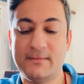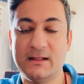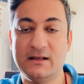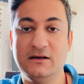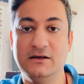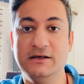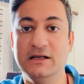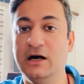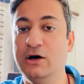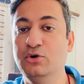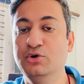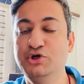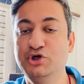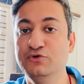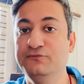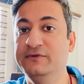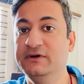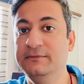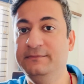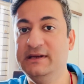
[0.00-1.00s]
now you
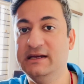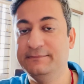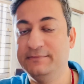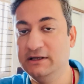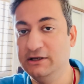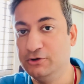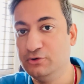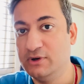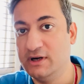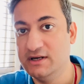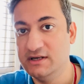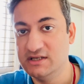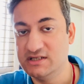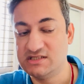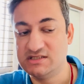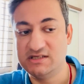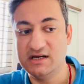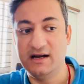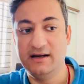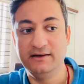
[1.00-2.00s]
will be able to
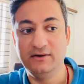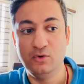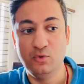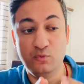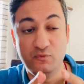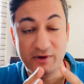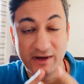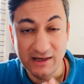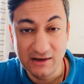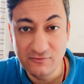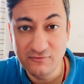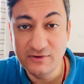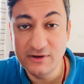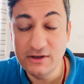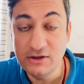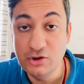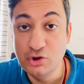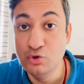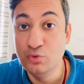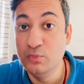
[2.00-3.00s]
understand, whenever
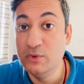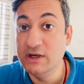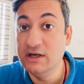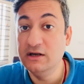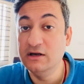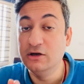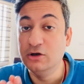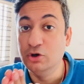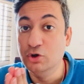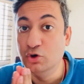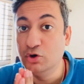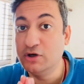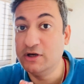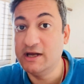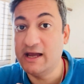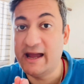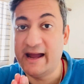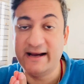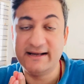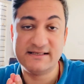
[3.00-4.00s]
you will look
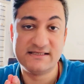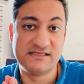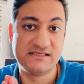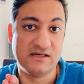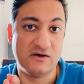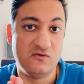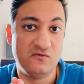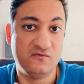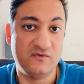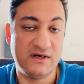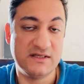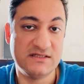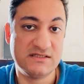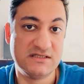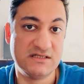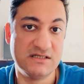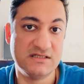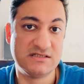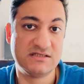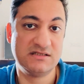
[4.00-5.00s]
at
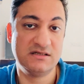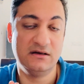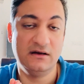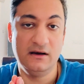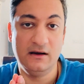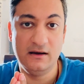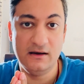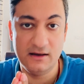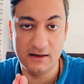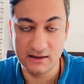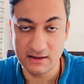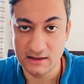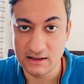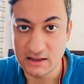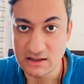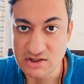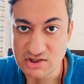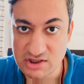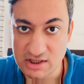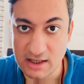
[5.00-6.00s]
someone's
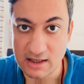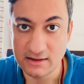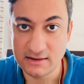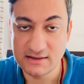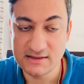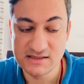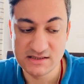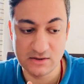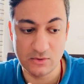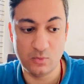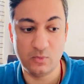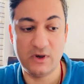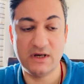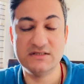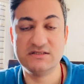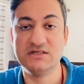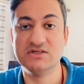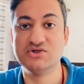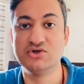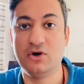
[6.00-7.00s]
Lagna chart,
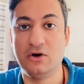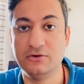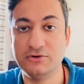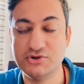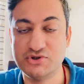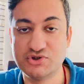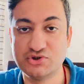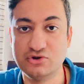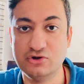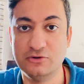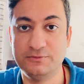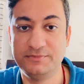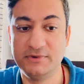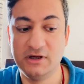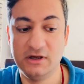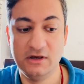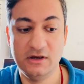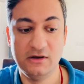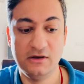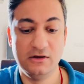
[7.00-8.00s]
someone's horoscope,
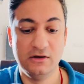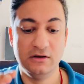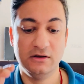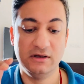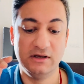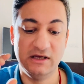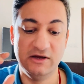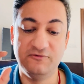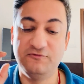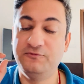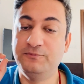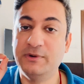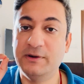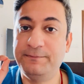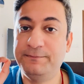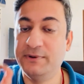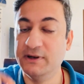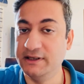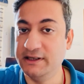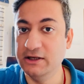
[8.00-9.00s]
if a
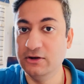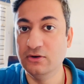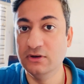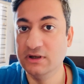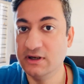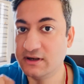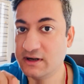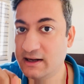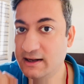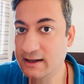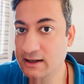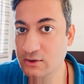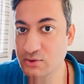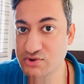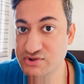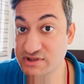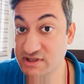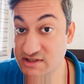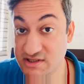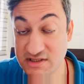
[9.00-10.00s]
particular
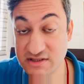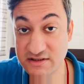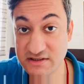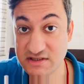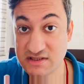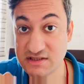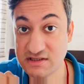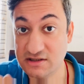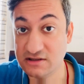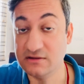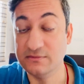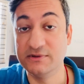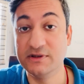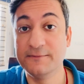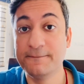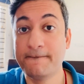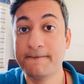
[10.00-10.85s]
house is disturbed,